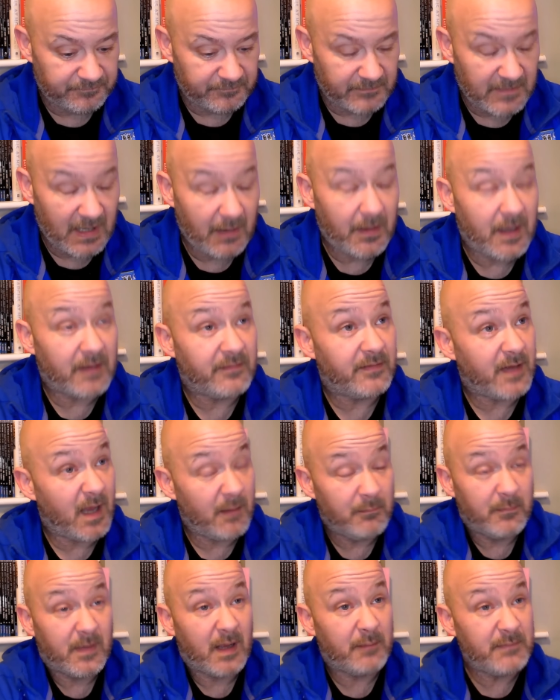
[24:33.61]

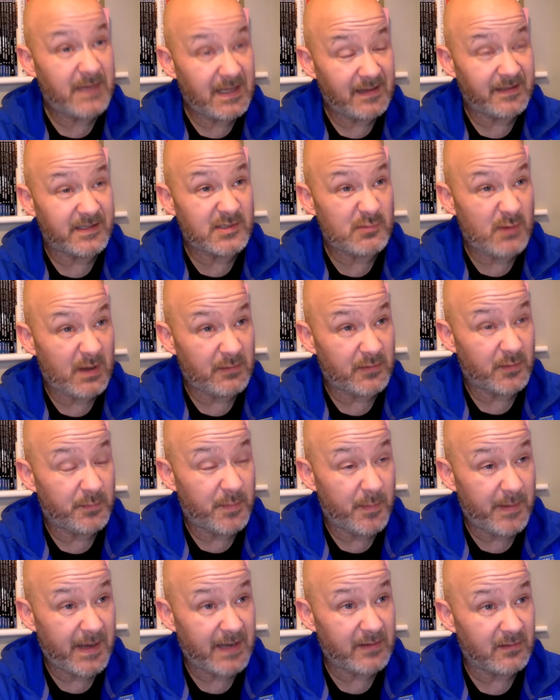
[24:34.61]
I'm nearly as wound up
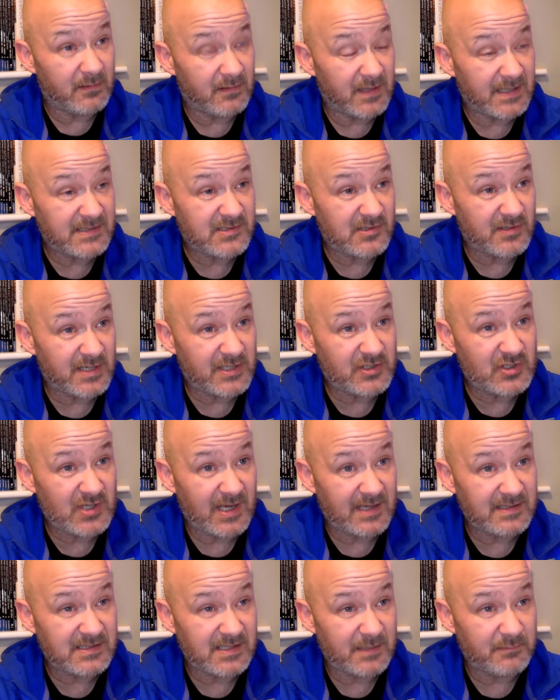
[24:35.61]
about all that sort of chat
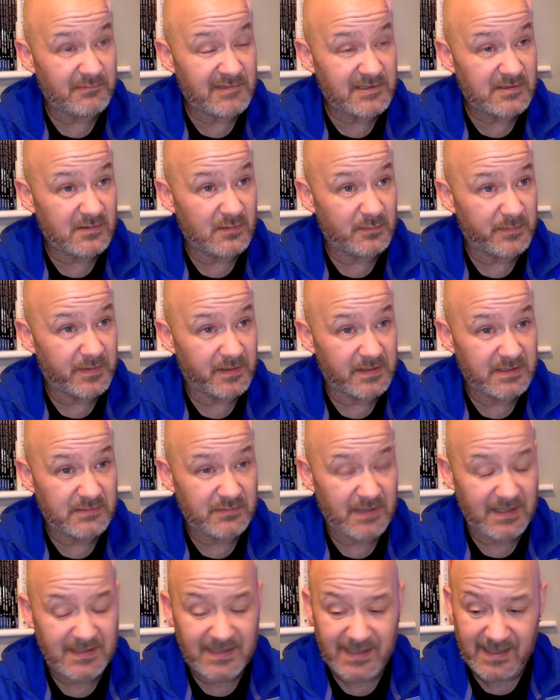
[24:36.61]
as I am result, to be honest
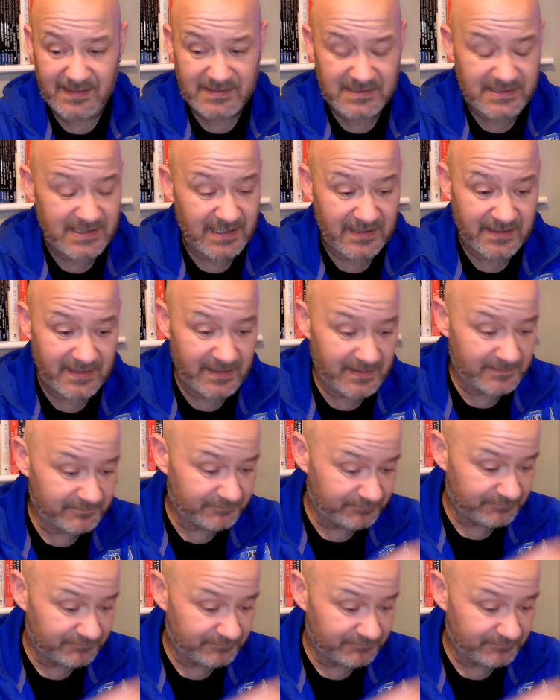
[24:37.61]
with you. I can't stand it.